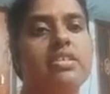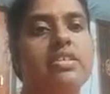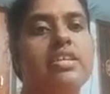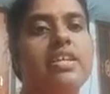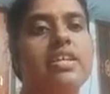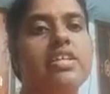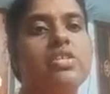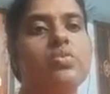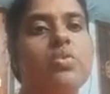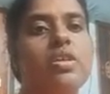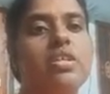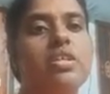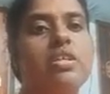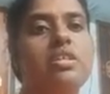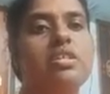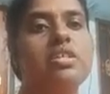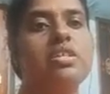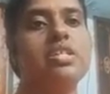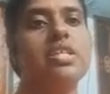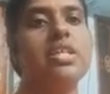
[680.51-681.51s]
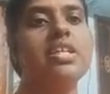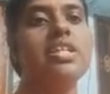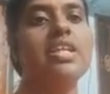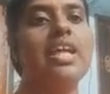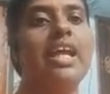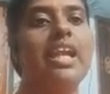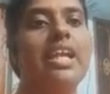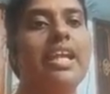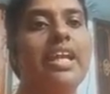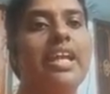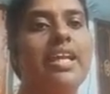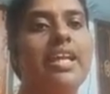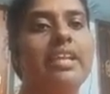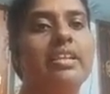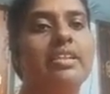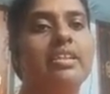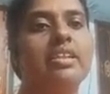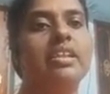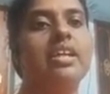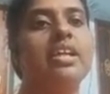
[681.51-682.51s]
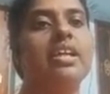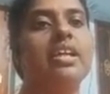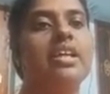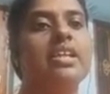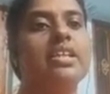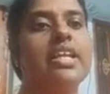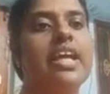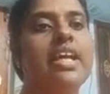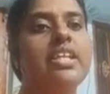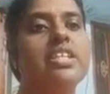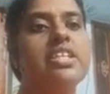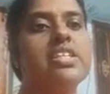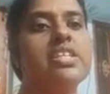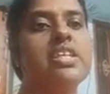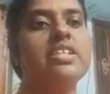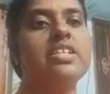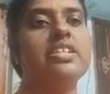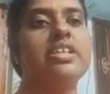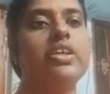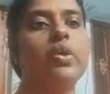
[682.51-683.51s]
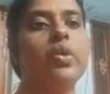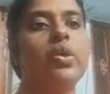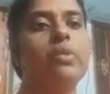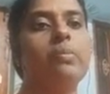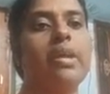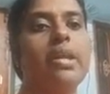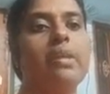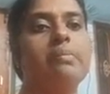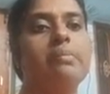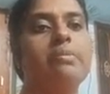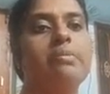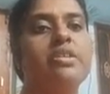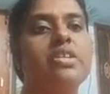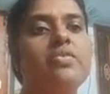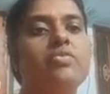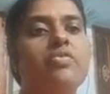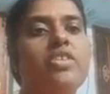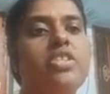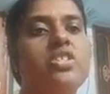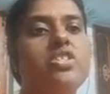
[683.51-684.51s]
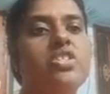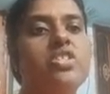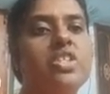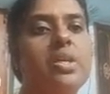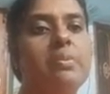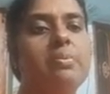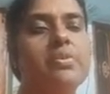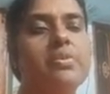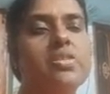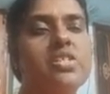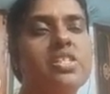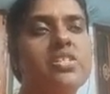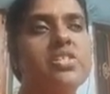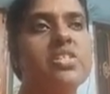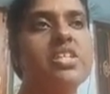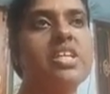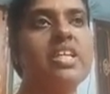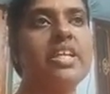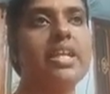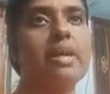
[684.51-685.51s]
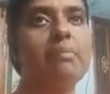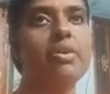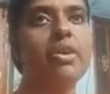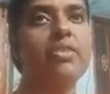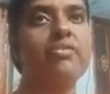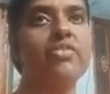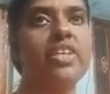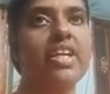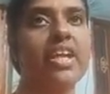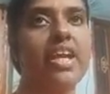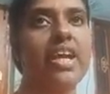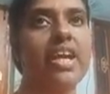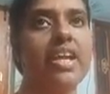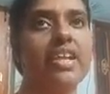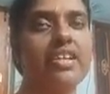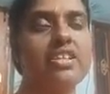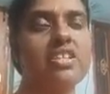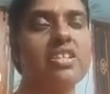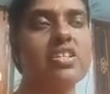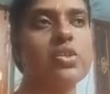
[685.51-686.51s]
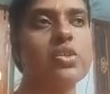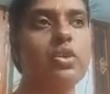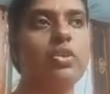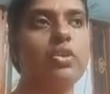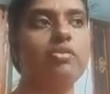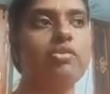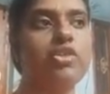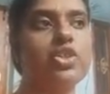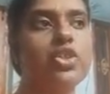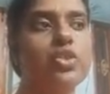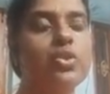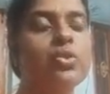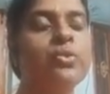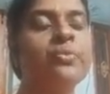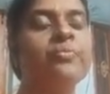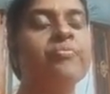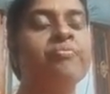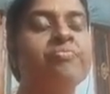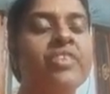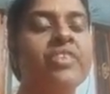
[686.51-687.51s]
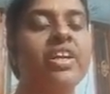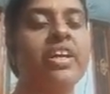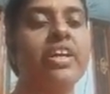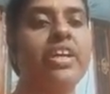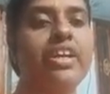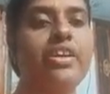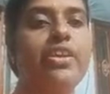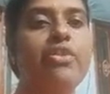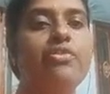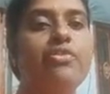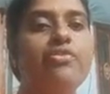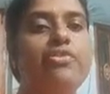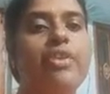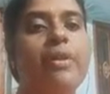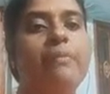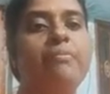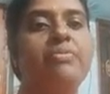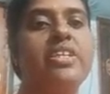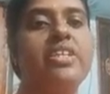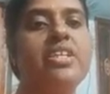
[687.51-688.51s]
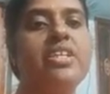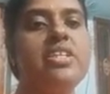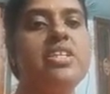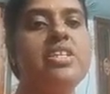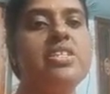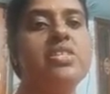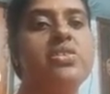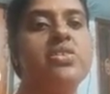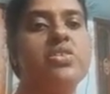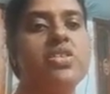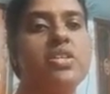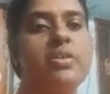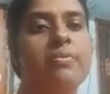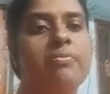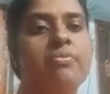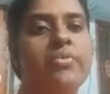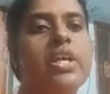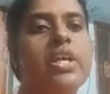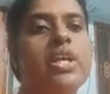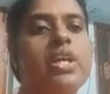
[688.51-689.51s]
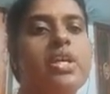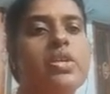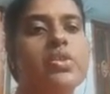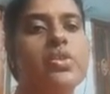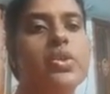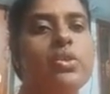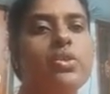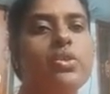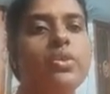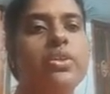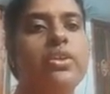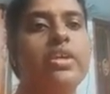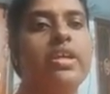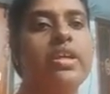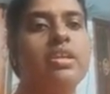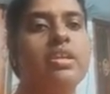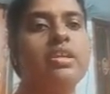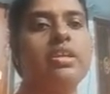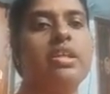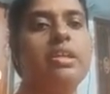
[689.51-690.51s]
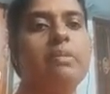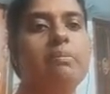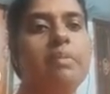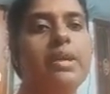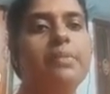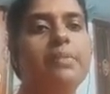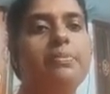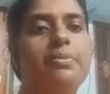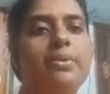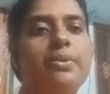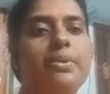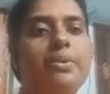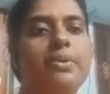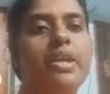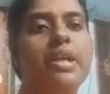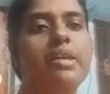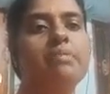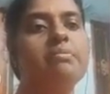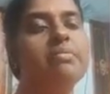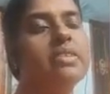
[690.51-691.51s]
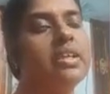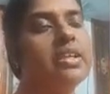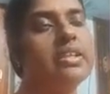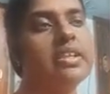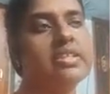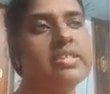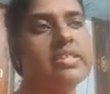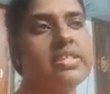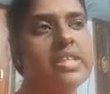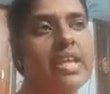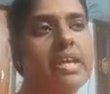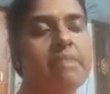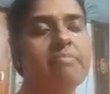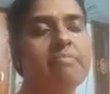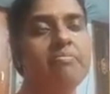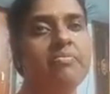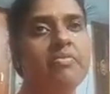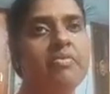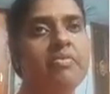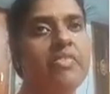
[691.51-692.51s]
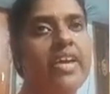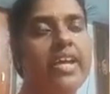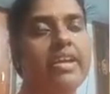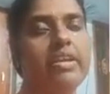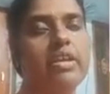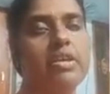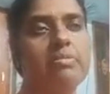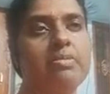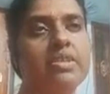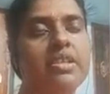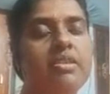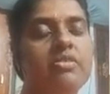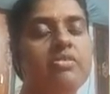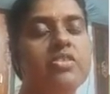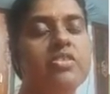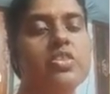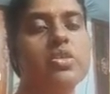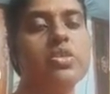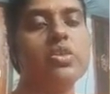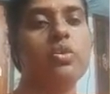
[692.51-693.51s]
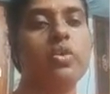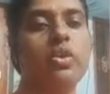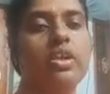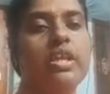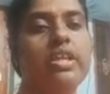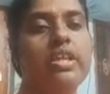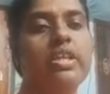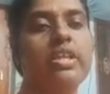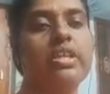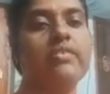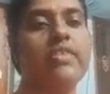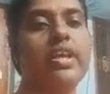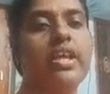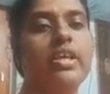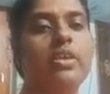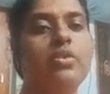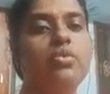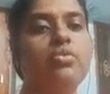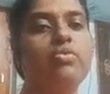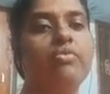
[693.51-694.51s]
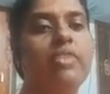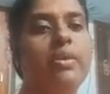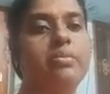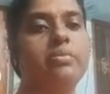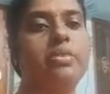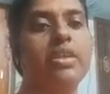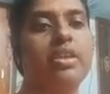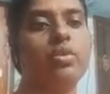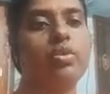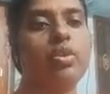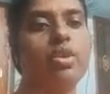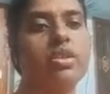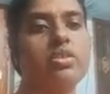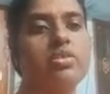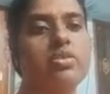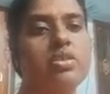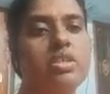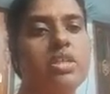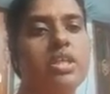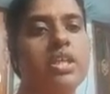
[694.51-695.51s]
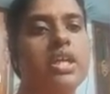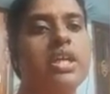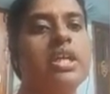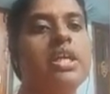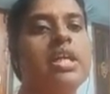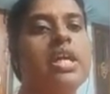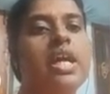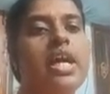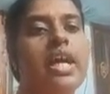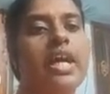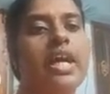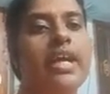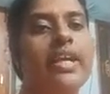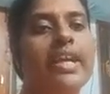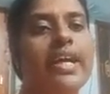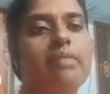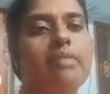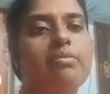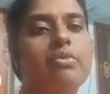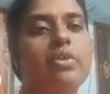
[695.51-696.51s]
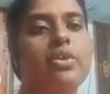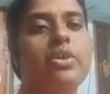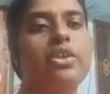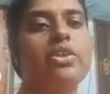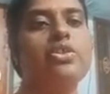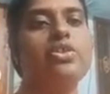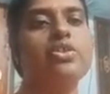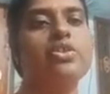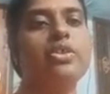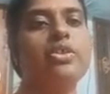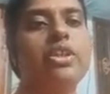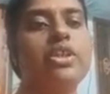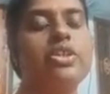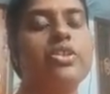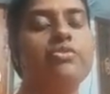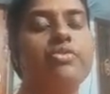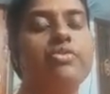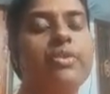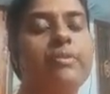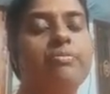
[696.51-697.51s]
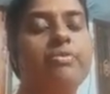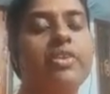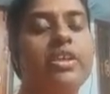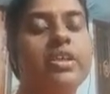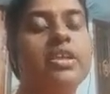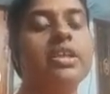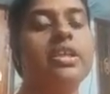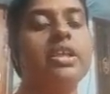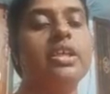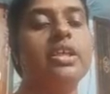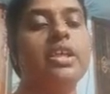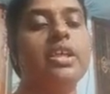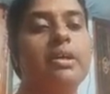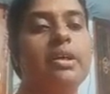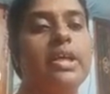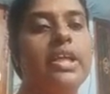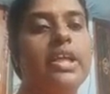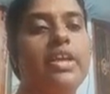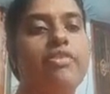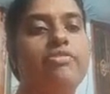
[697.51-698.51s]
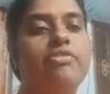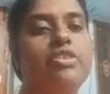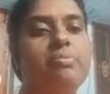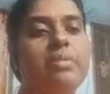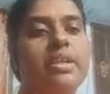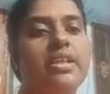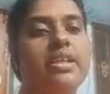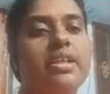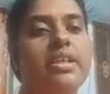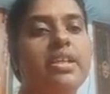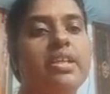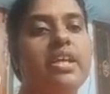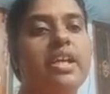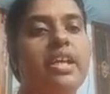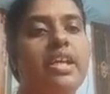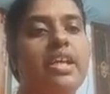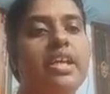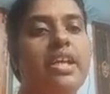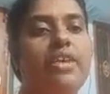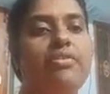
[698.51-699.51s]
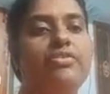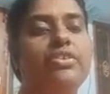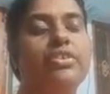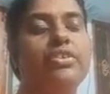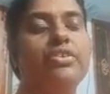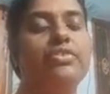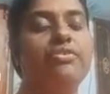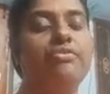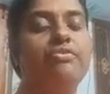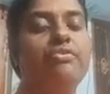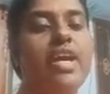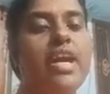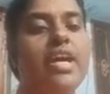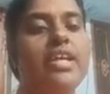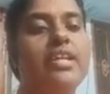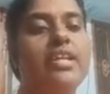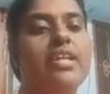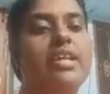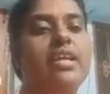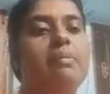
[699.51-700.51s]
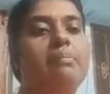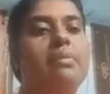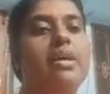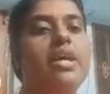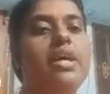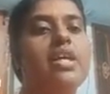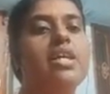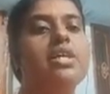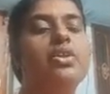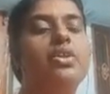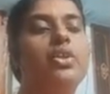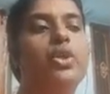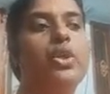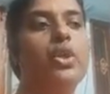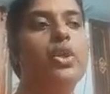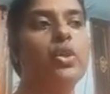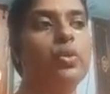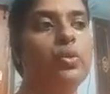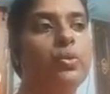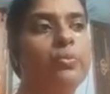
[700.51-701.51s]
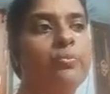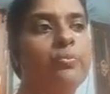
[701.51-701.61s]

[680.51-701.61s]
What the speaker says: Next one, it is a length, that is a required parameter which represents the number of the characters you wish to retrieve from the string. So here in my program the same variable is holding the value web technology and I am going to retrieve from the left method left var comma 2.